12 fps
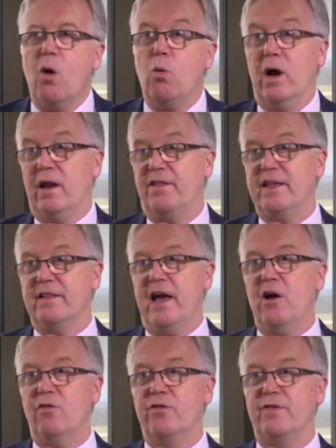Well, I think the
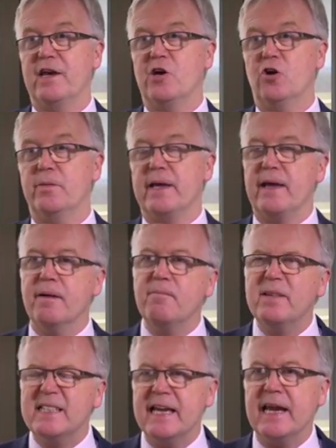health of the economy, and
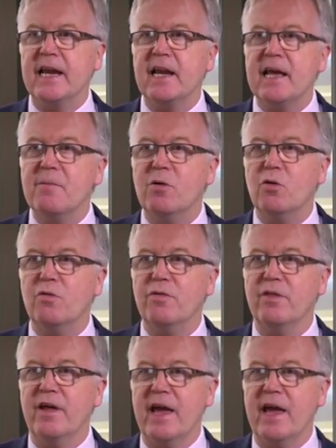particularly important,